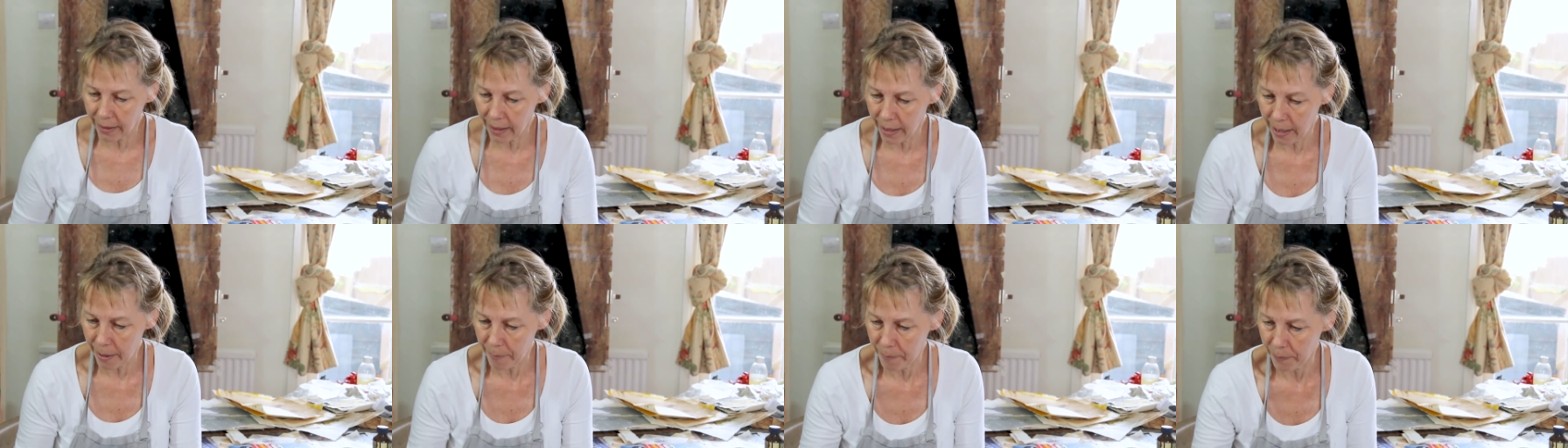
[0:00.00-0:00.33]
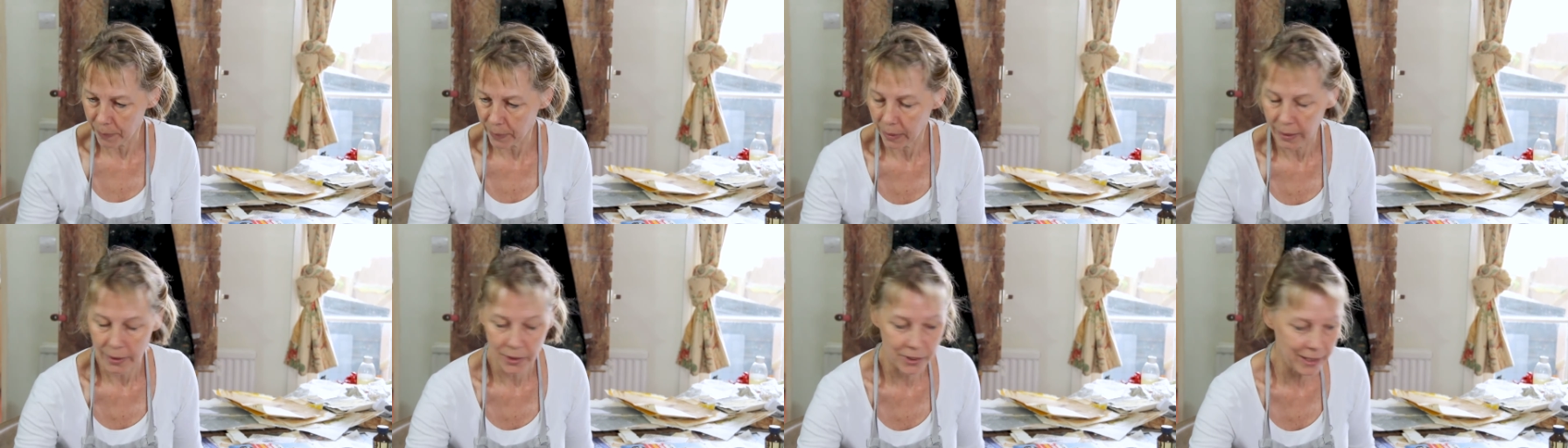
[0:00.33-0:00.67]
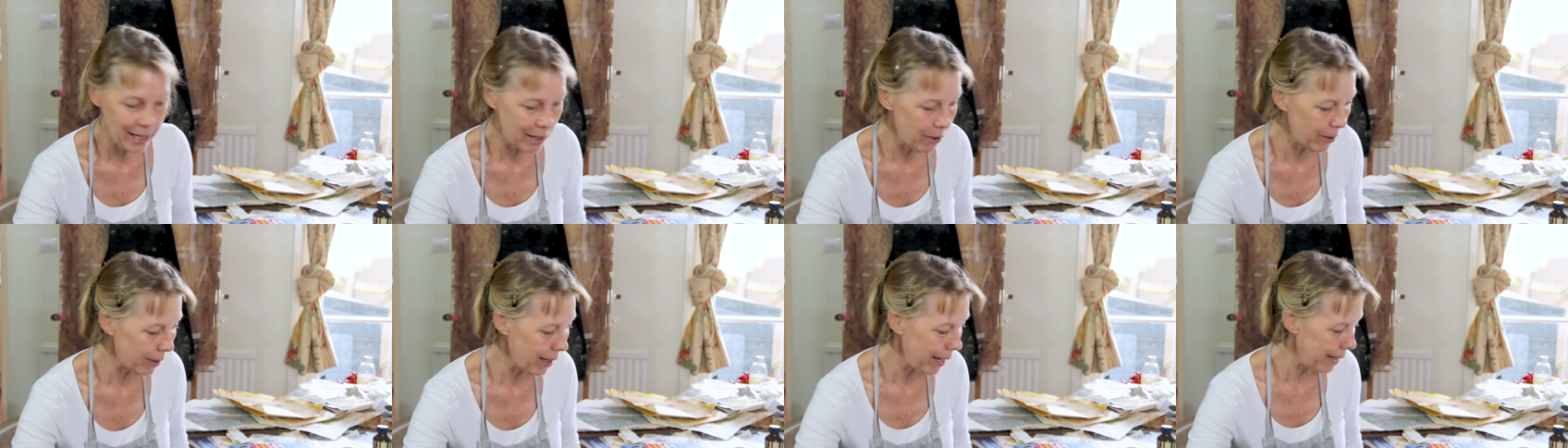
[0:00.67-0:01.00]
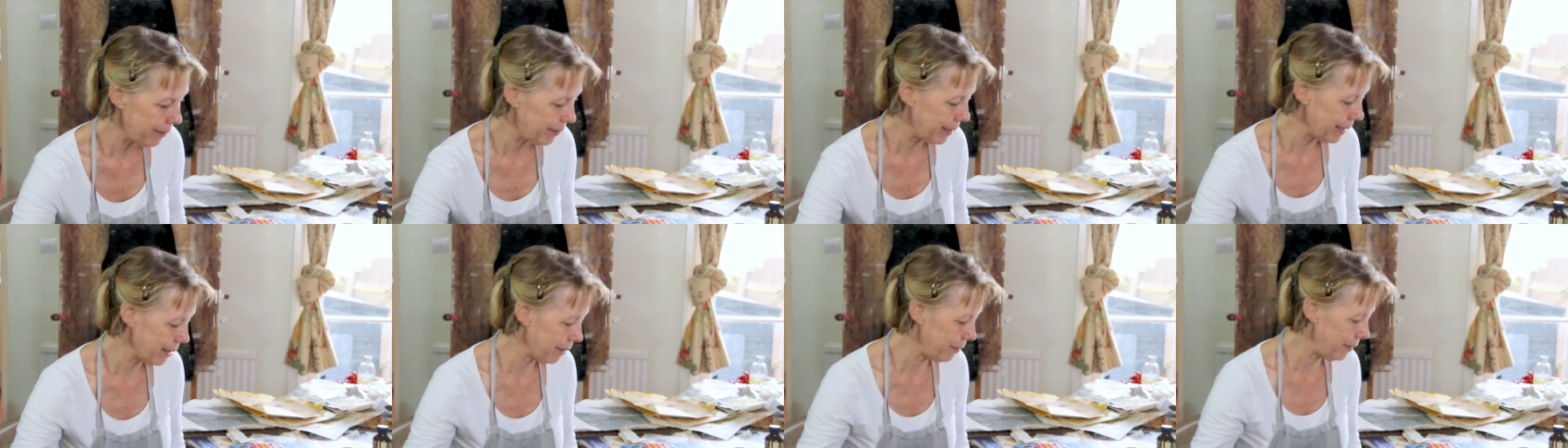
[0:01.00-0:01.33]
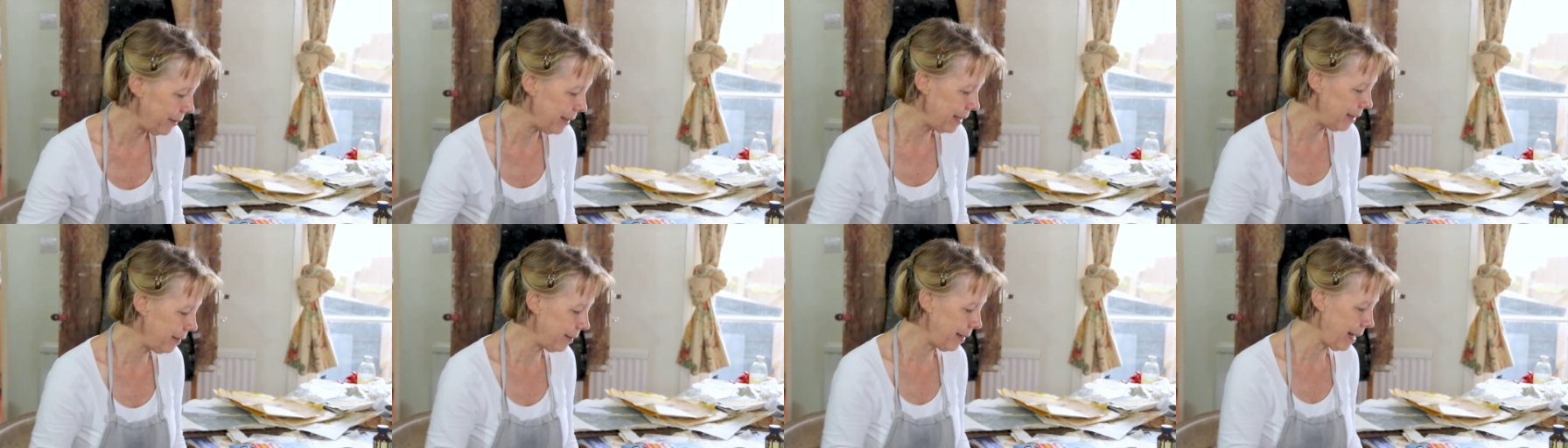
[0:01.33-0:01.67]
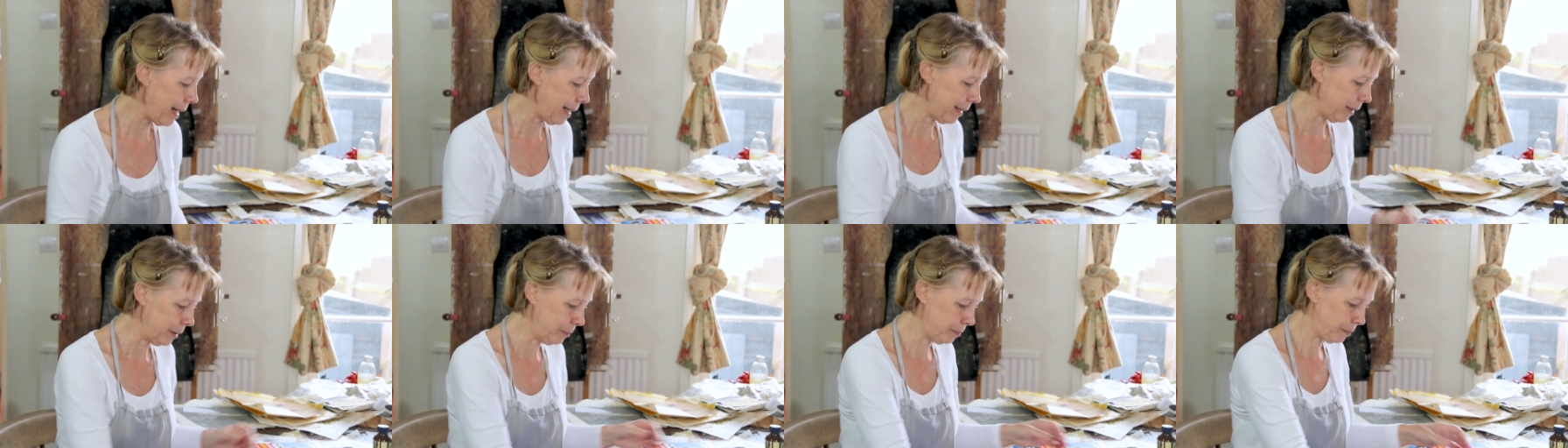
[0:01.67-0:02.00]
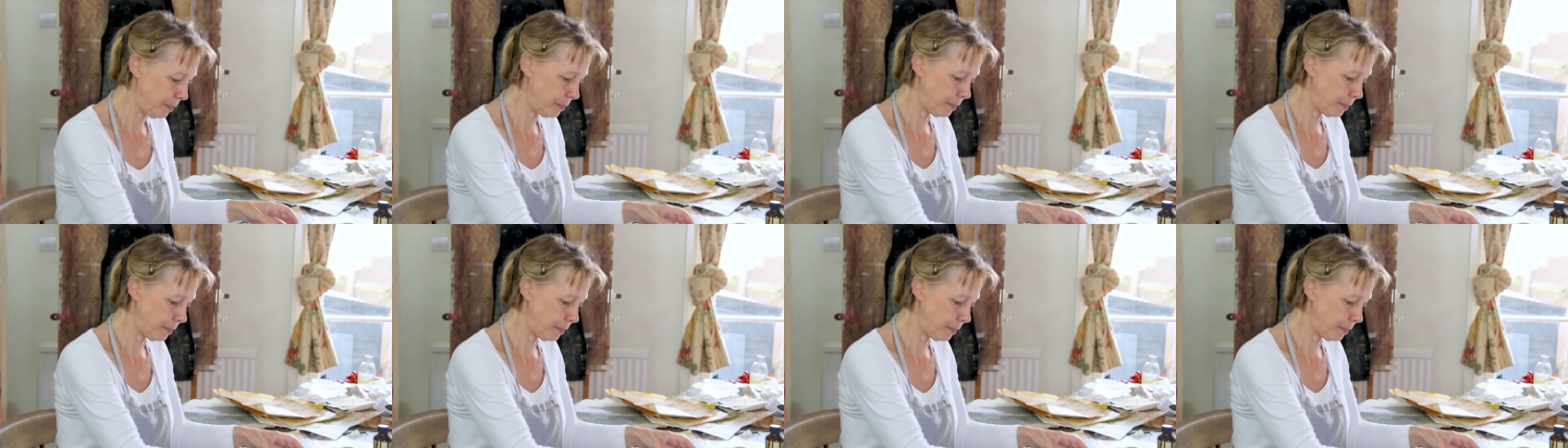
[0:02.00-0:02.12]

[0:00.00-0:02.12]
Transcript: of detail.